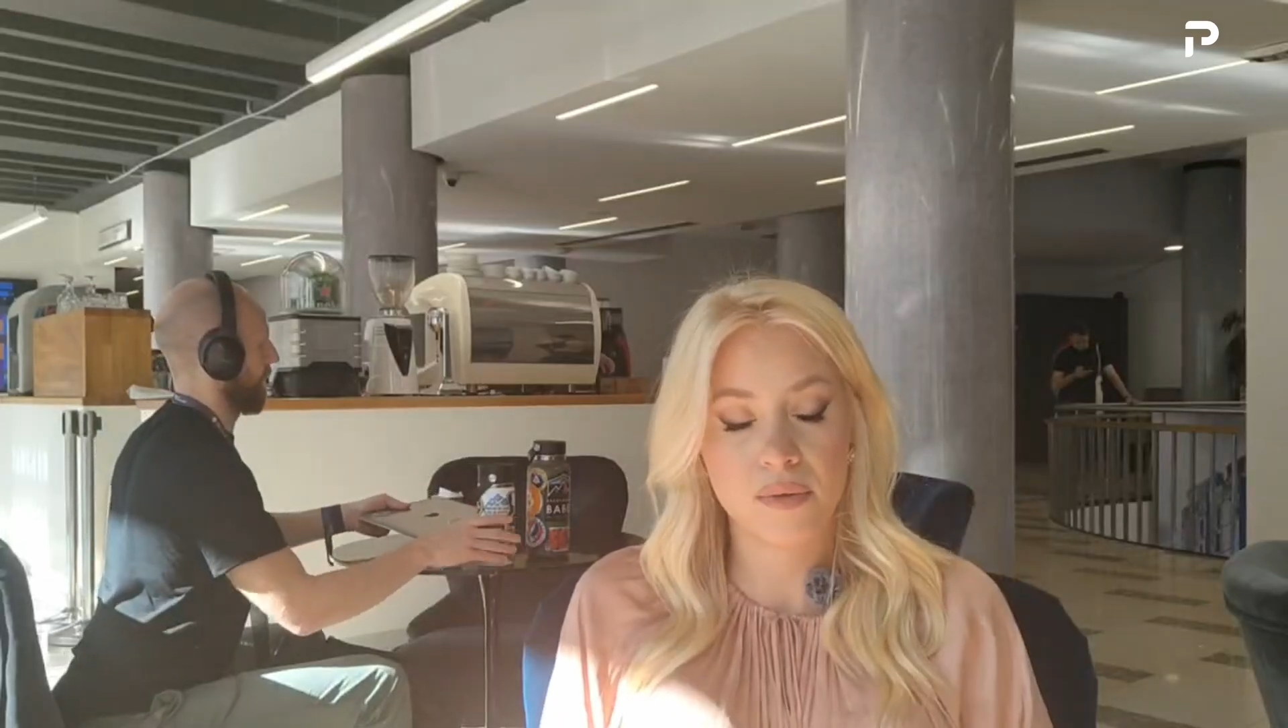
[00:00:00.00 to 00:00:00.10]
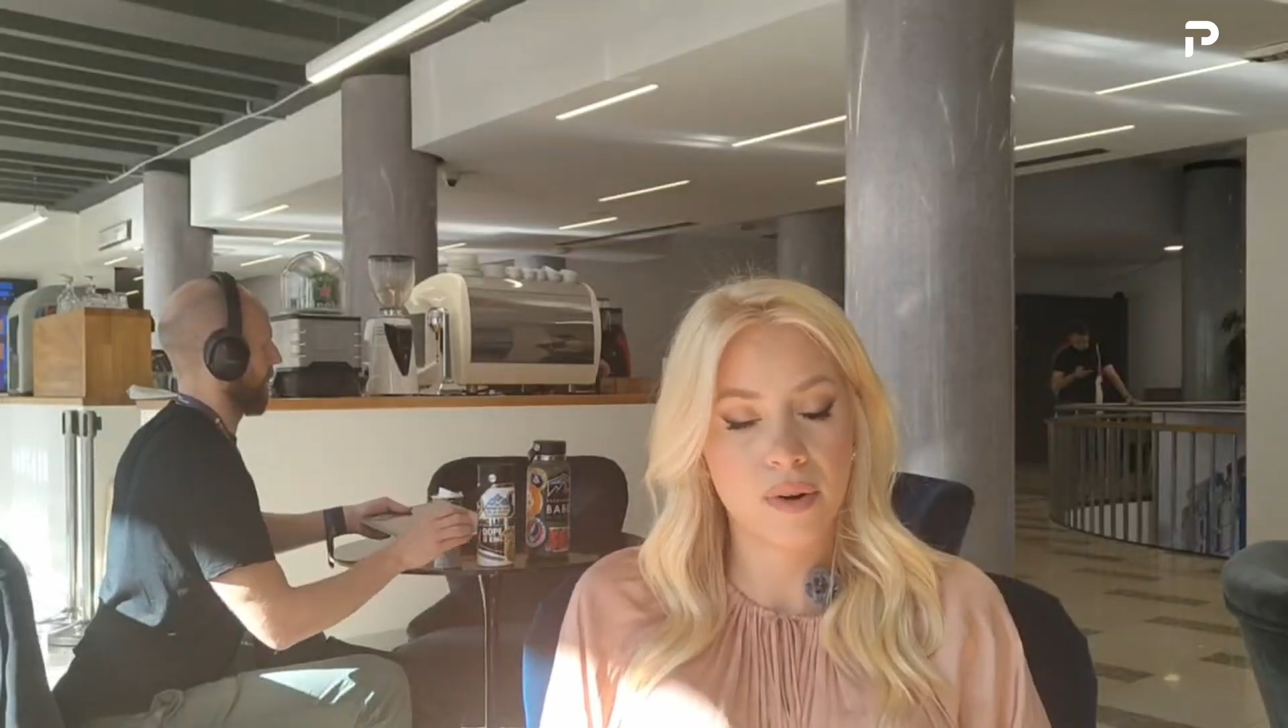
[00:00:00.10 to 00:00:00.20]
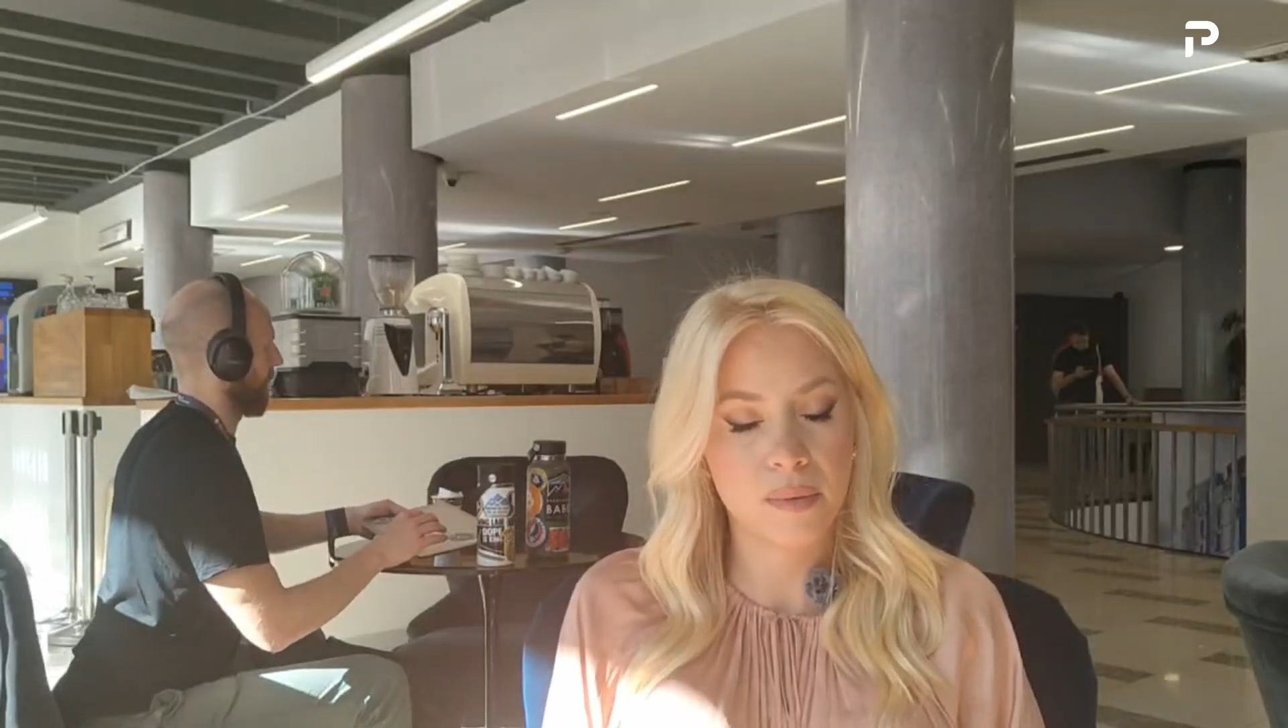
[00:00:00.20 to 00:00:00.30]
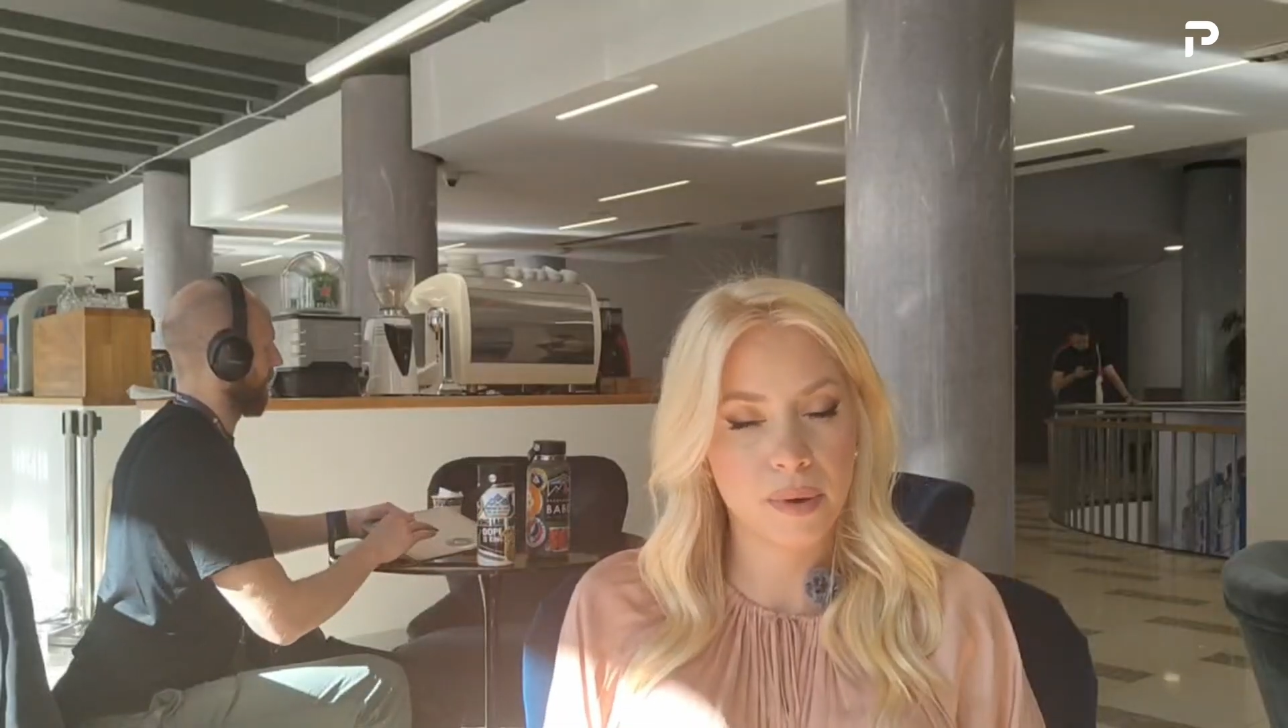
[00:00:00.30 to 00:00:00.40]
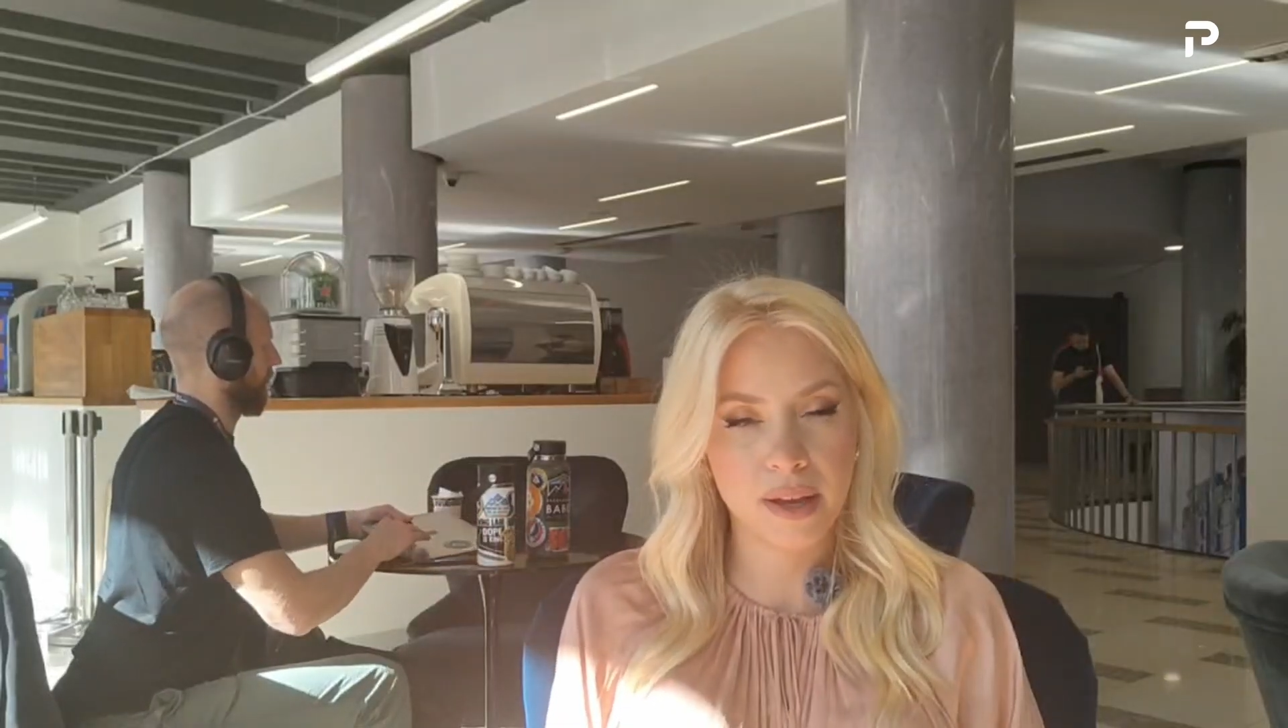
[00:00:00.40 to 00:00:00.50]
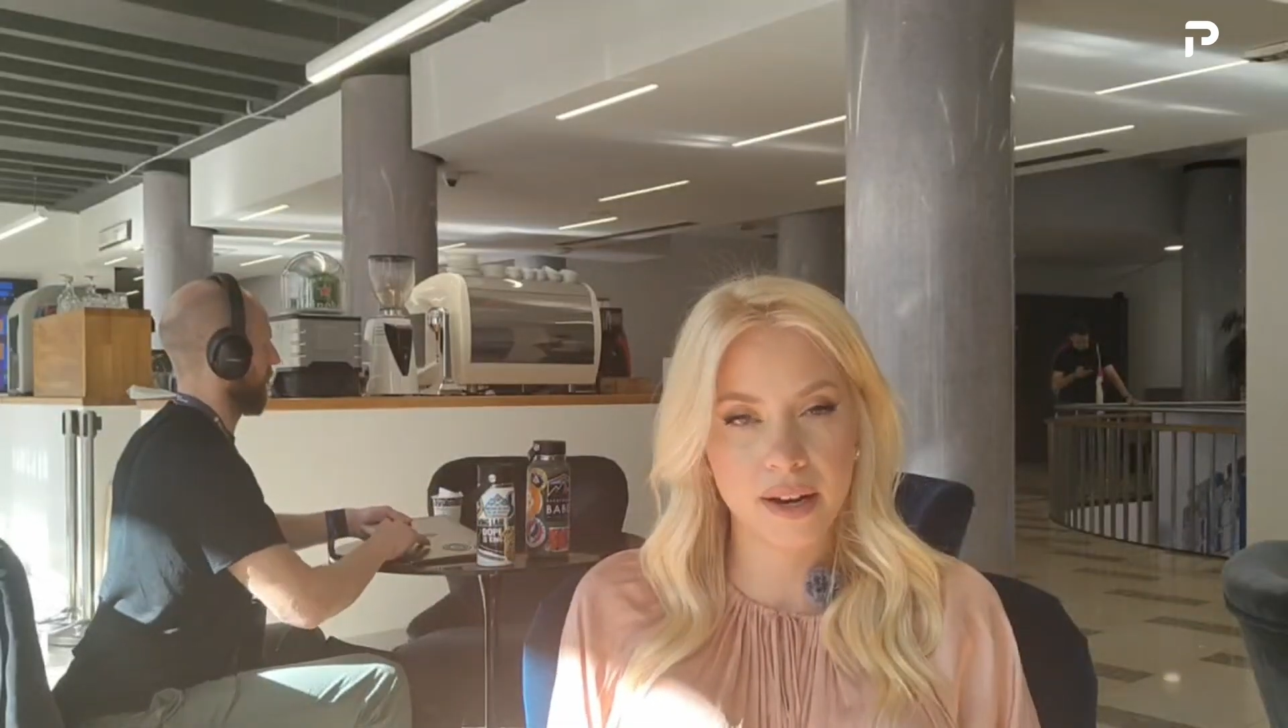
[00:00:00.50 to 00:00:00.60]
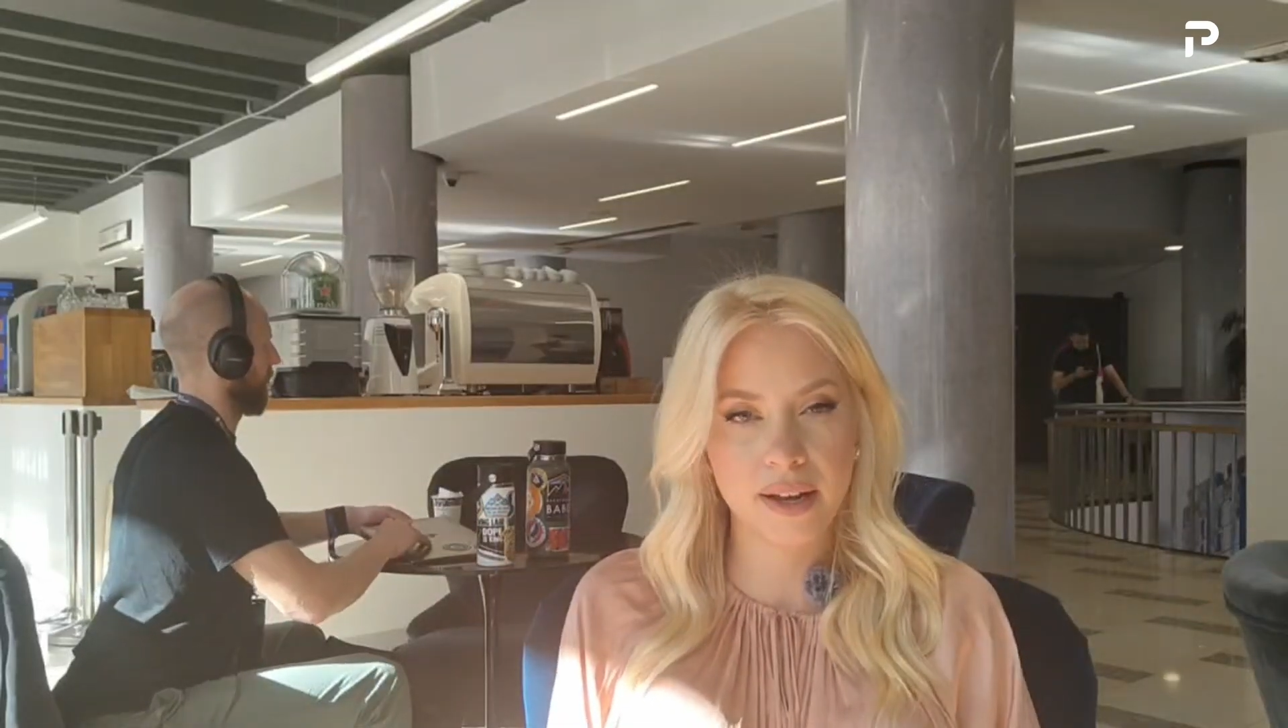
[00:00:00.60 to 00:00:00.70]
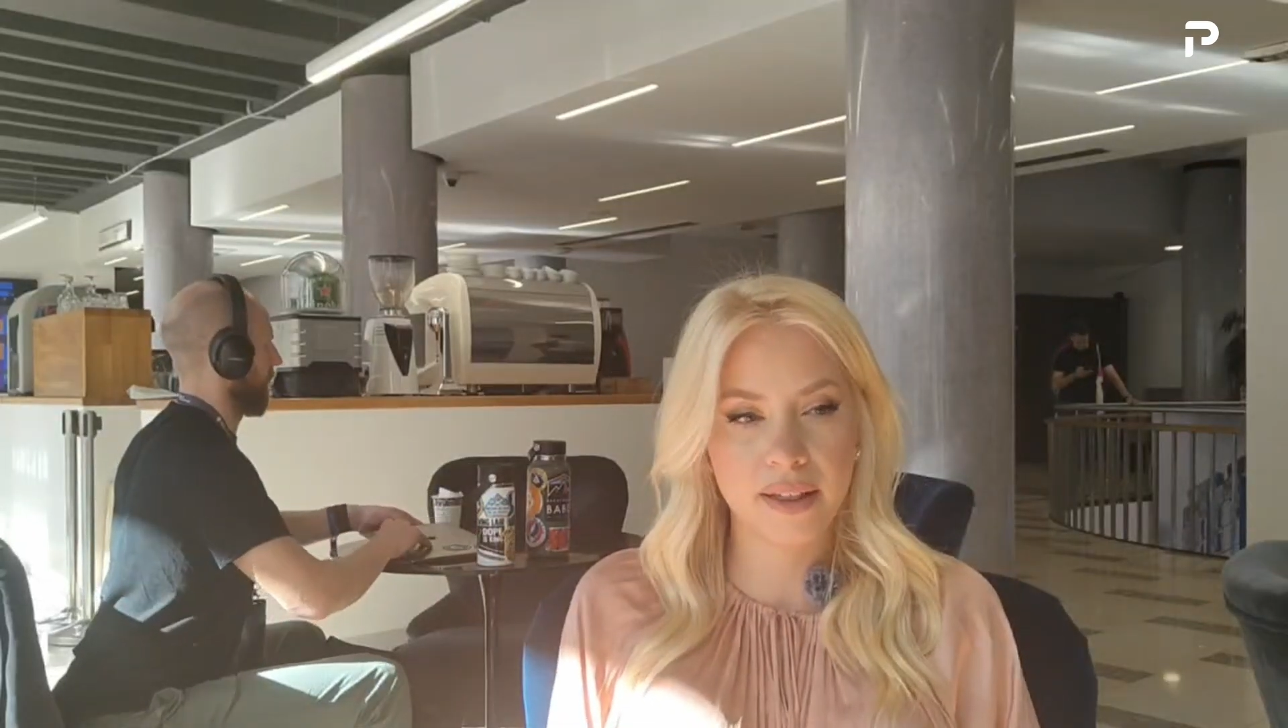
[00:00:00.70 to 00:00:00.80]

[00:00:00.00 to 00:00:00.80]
very beginning,